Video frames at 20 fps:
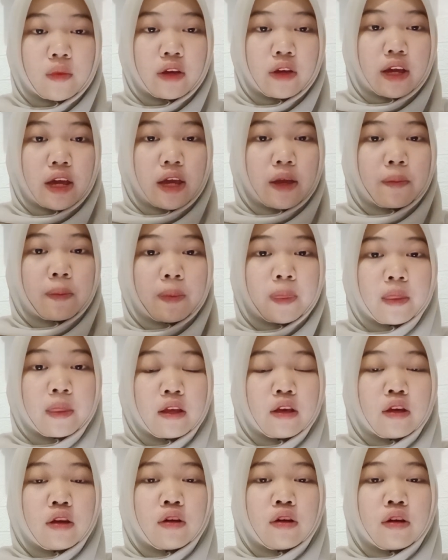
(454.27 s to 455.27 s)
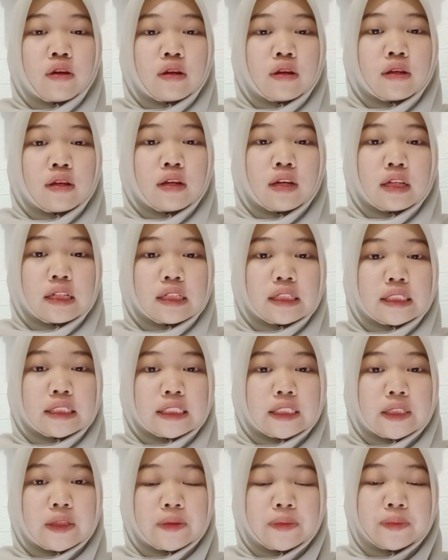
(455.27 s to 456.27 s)
Okay.
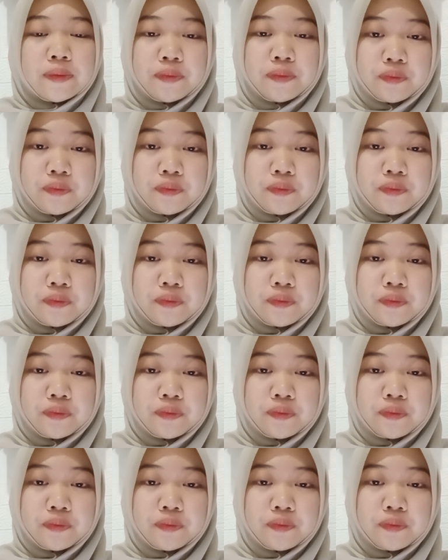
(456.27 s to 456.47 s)
Uh,